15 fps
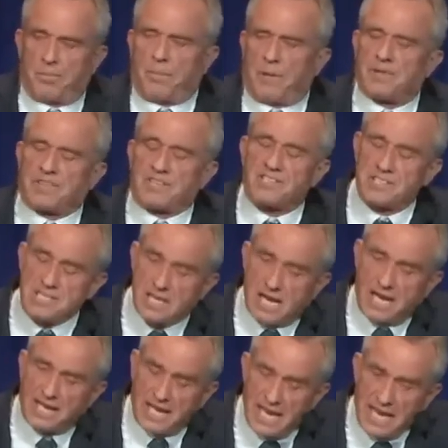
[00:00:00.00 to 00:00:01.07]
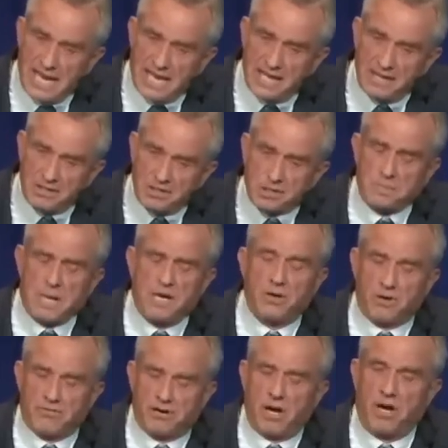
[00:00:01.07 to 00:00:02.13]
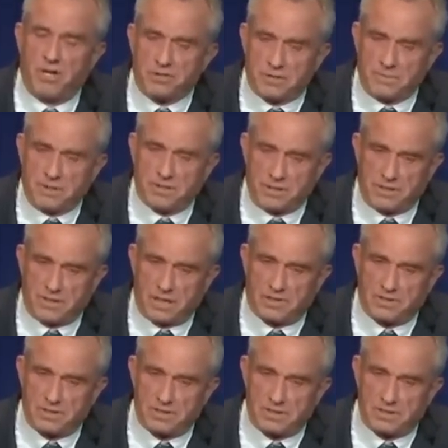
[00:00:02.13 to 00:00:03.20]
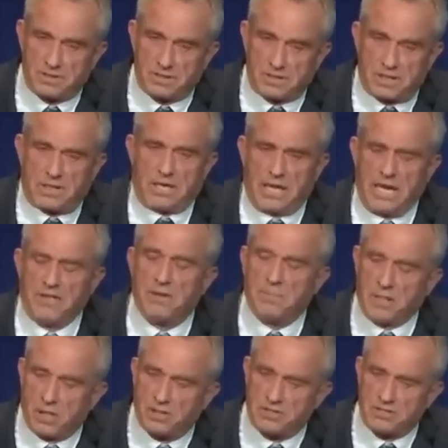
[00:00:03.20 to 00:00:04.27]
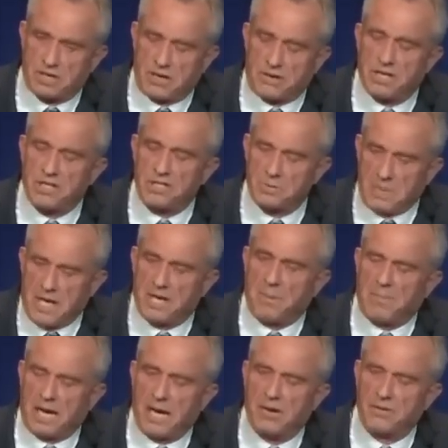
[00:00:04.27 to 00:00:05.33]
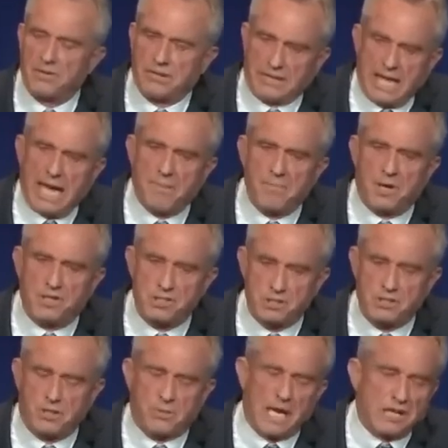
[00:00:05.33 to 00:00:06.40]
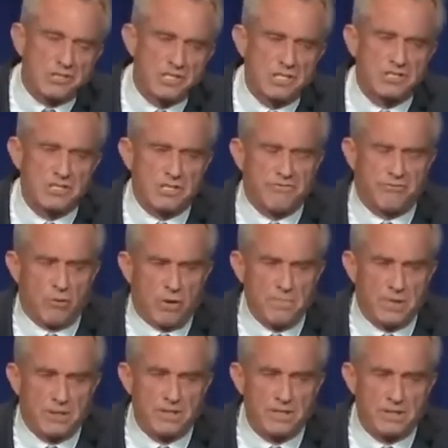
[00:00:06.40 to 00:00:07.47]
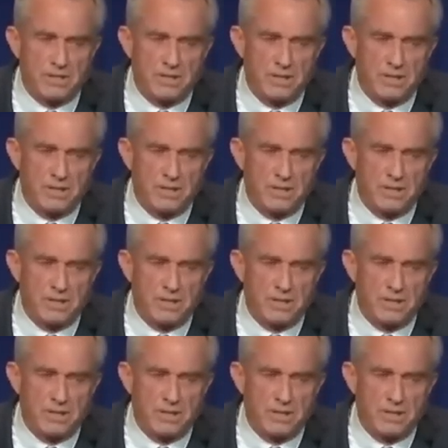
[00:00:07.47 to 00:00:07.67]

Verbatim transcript: But the CIA spent over $100 million. And the military spent about that much too, about $64 million.